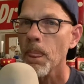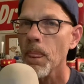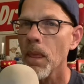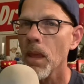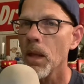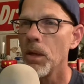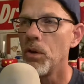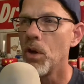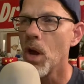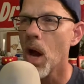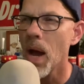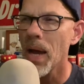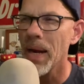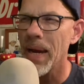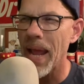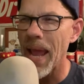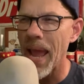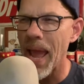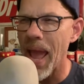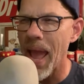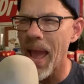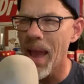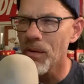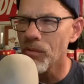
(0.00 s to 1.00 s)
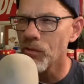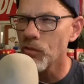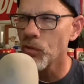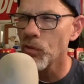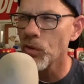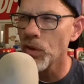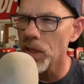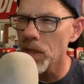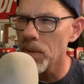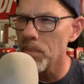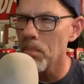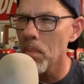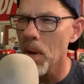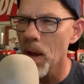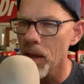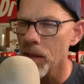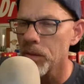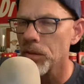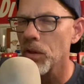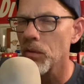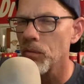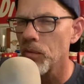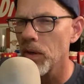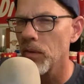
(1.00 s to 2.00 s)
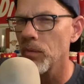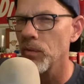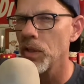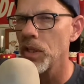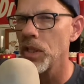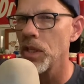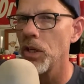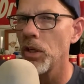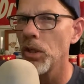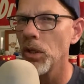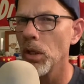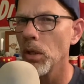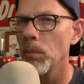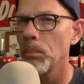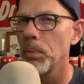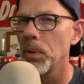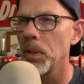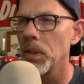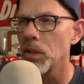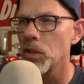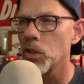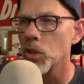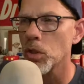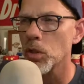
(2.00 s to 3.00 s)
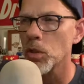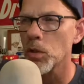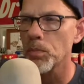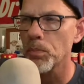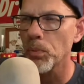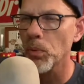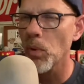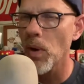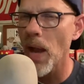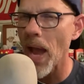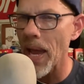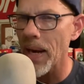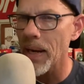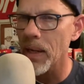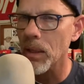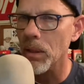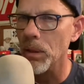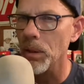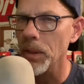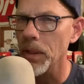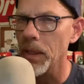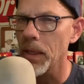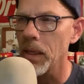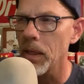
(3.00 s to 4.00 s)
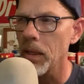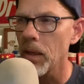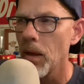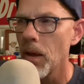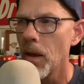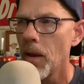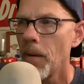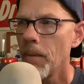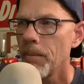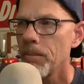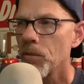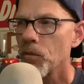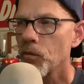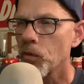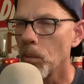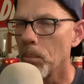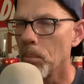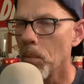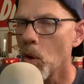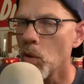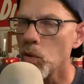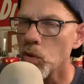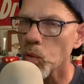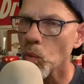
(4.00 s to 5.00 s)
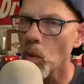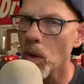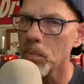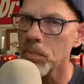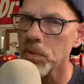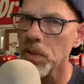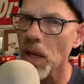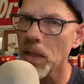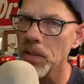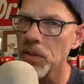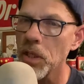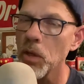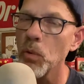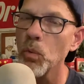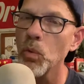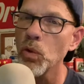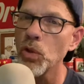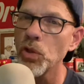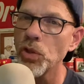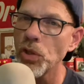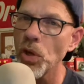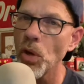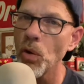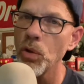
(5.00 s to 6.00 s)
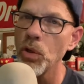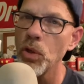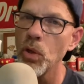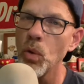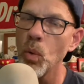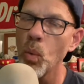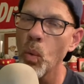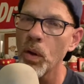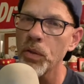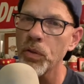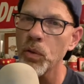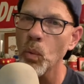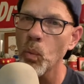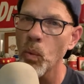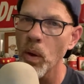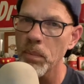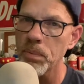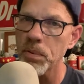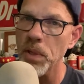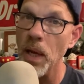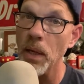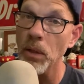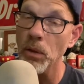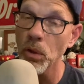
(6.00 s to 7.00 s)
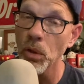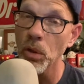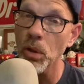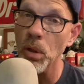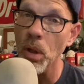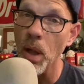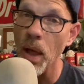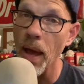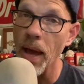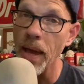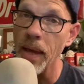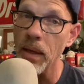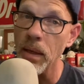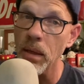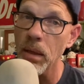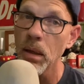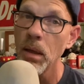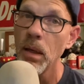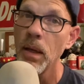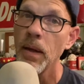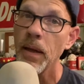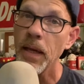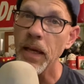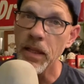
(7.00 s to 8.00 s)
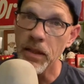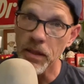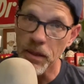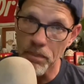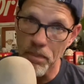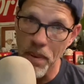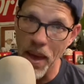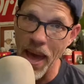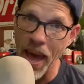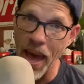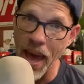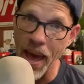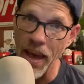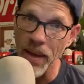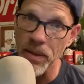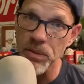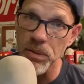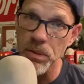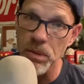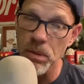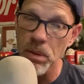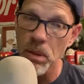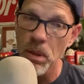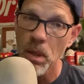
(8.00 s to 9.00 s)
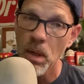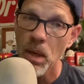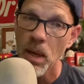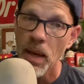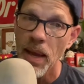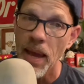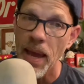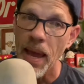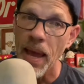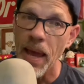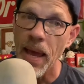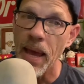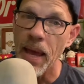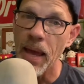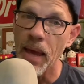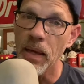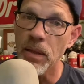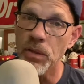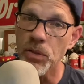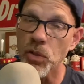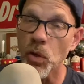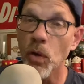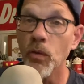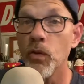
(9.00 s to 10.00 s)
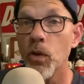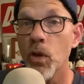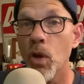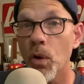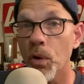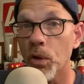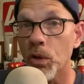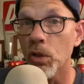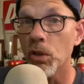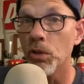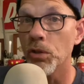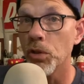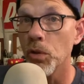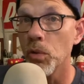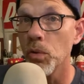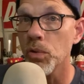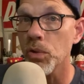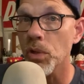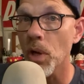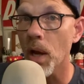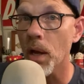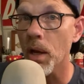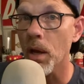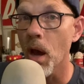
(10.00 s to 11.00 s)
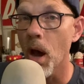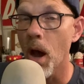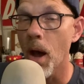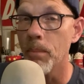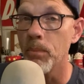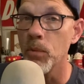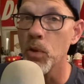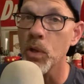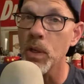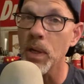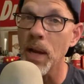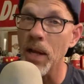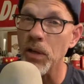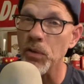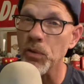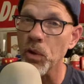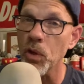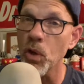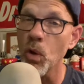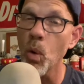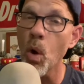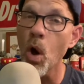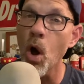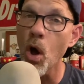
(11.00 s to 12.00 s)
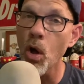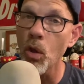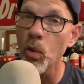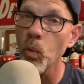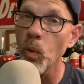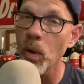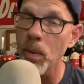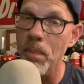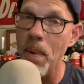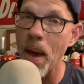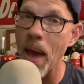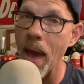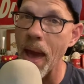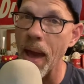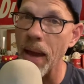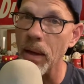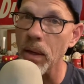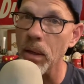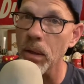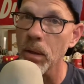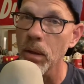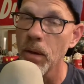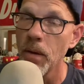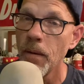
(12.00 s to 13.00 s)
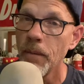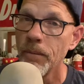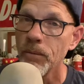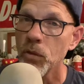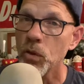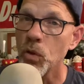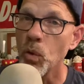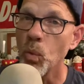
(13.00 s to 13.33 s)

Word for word: not every month of every year, but sporadically for most websites, it will show you what the website looked like in the past. And so if you go to curtoons.com, you can actually go all the way back to